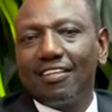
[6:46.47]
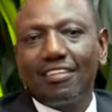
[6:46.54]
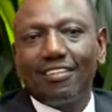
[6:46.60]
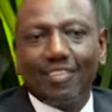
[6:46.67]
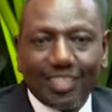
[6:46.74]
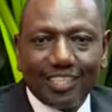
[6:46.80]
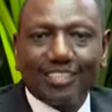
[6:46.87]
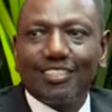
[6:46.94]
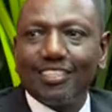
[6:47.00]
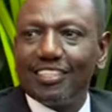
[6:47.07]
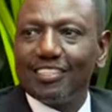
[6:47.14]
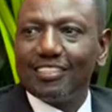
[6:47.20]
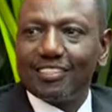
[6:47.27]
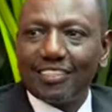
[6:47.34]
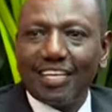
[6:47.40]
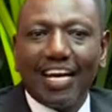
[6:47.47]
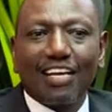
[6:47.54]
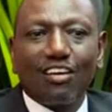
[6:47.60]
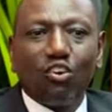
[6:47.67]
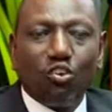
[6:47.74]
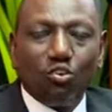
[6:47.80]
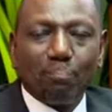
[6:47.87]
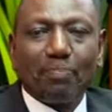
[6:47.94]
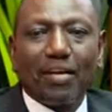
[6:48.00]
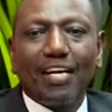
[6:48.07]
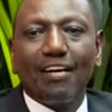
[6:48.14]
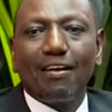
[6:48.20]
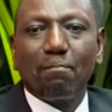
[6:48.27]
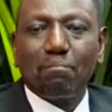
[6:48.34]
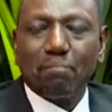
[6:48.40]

this is an open